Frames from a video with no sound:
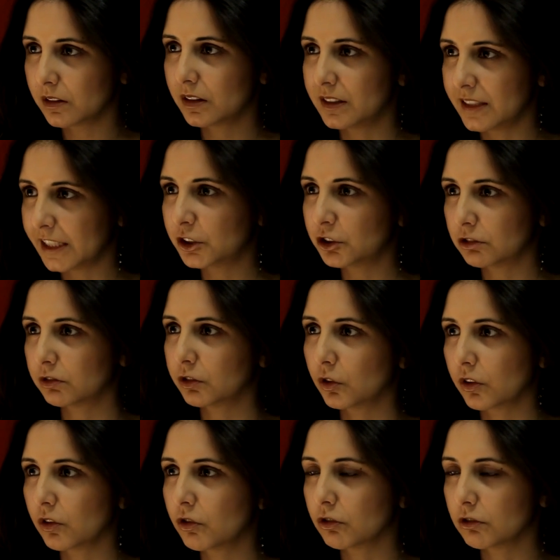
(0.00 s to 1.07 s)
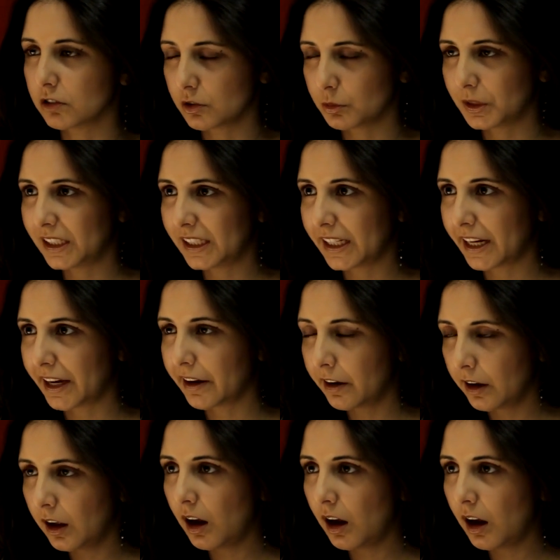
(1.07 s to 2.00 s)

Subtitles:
the nature of all the stories we hear